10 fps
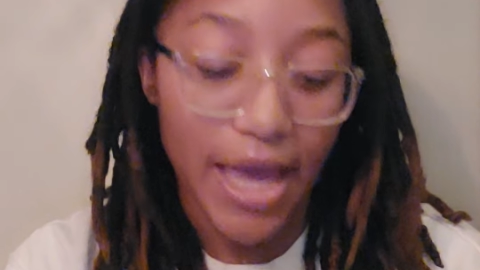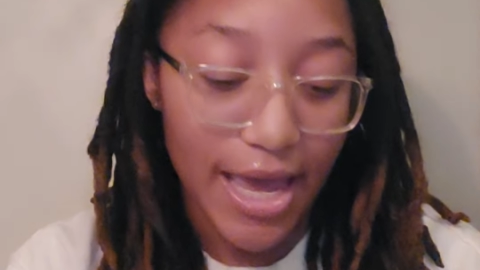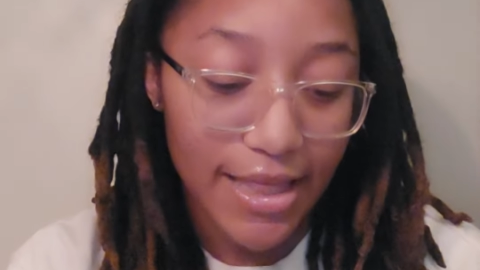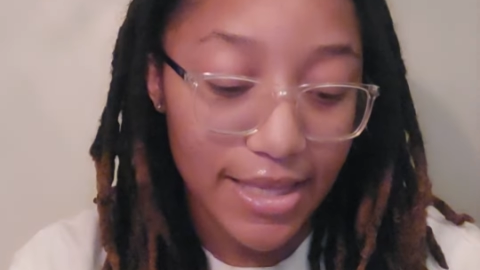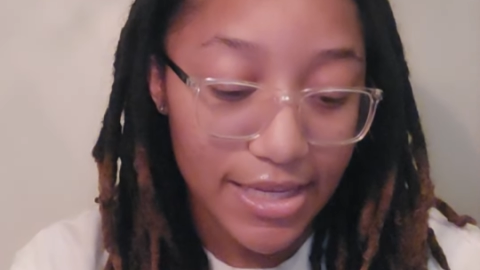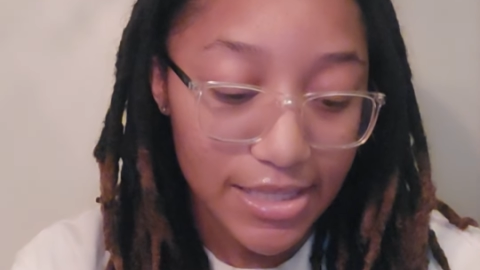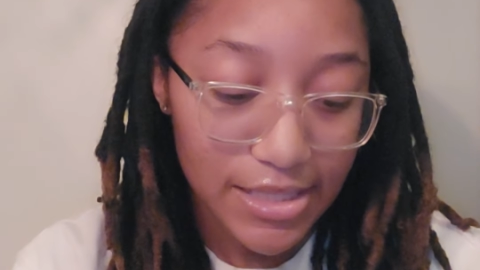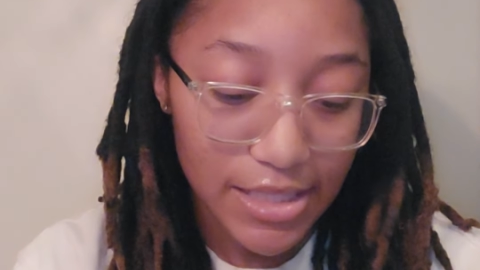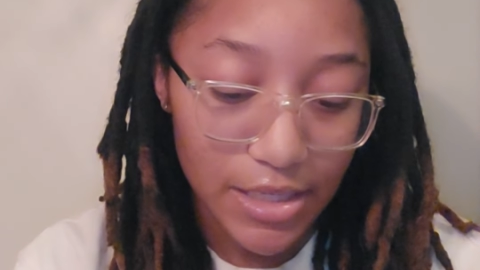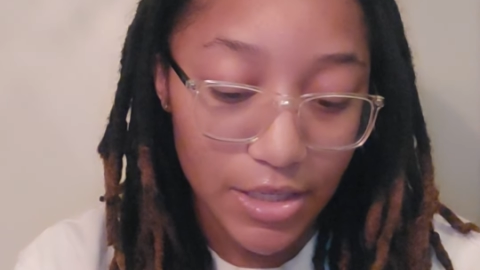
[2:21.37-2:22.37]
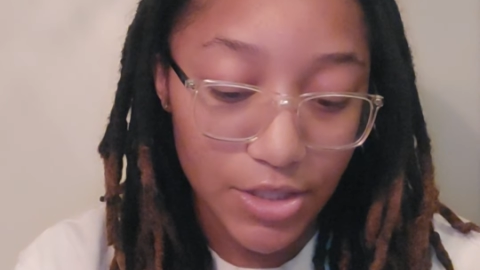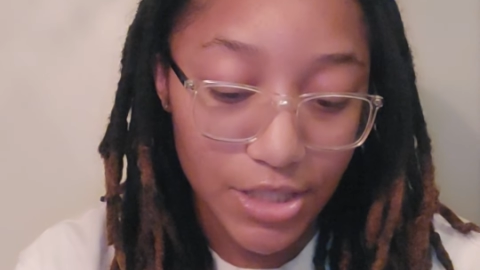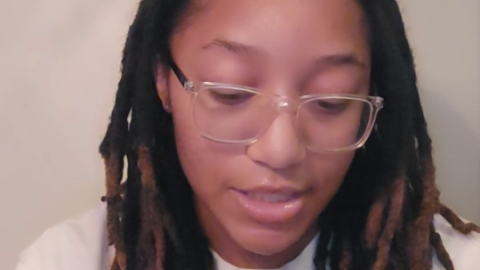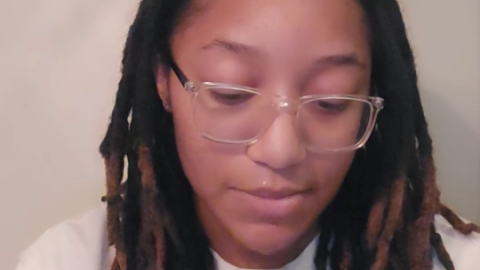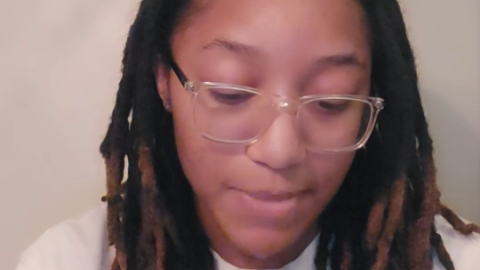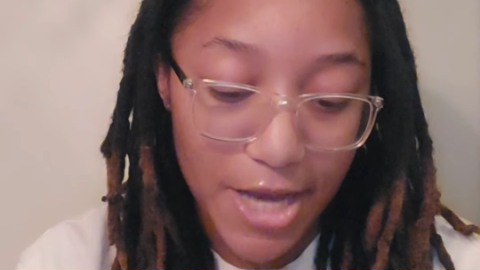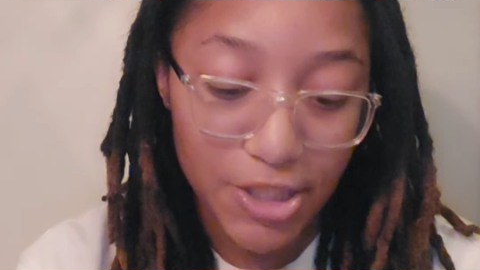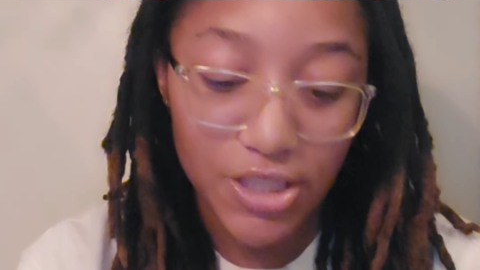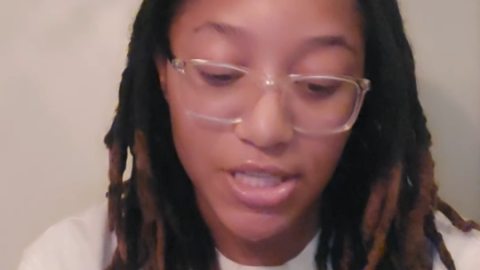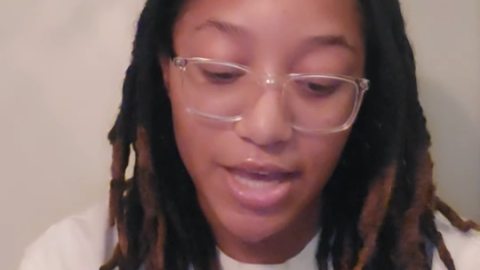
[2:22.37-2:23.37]
And this just
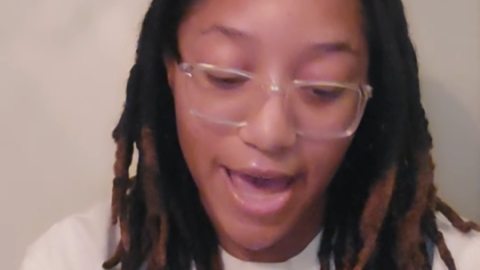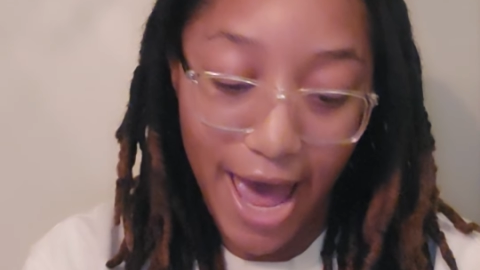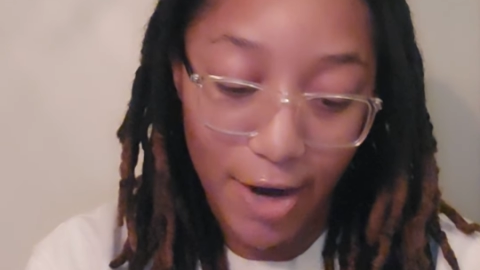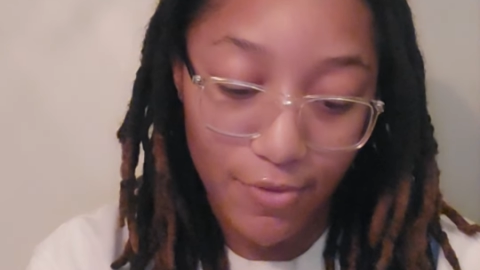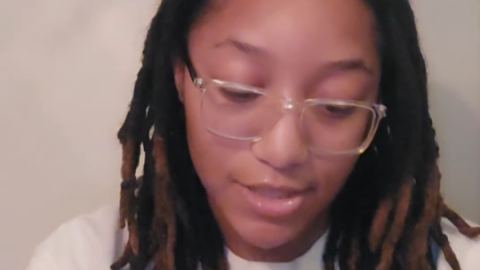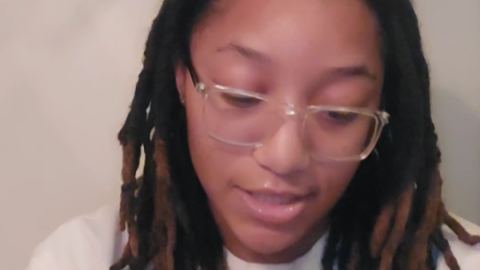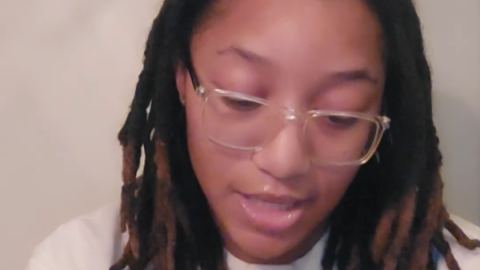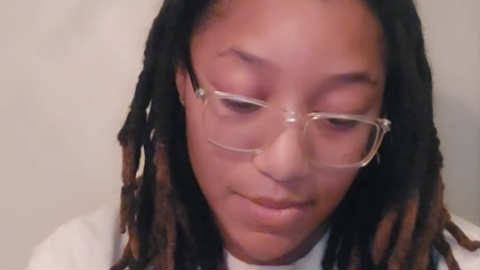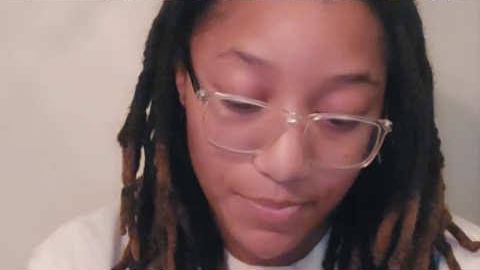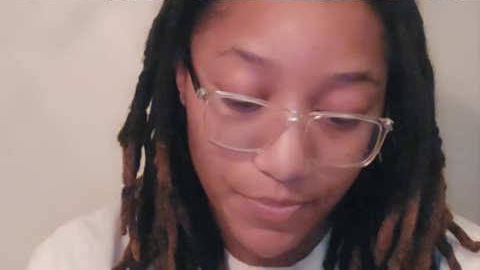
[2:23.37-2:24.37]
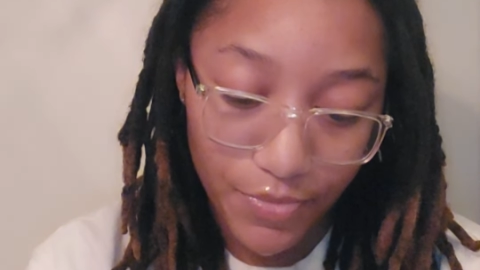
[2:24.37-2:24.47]
measures the accuracy